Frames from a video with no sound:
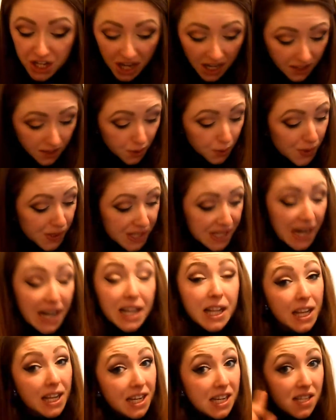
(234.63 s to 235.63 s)
Yes,
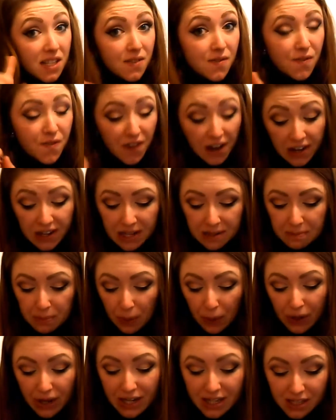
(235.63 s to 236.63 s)
recycling is very
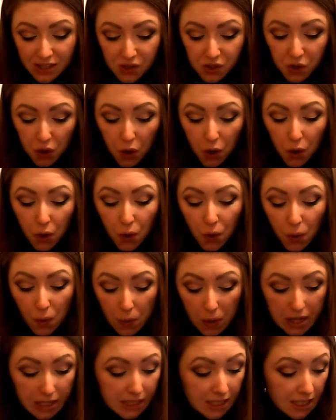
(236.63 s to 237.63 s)
important.
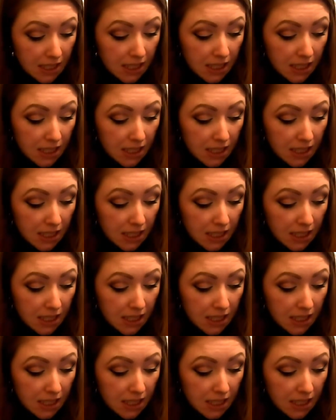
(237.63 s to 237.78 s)
So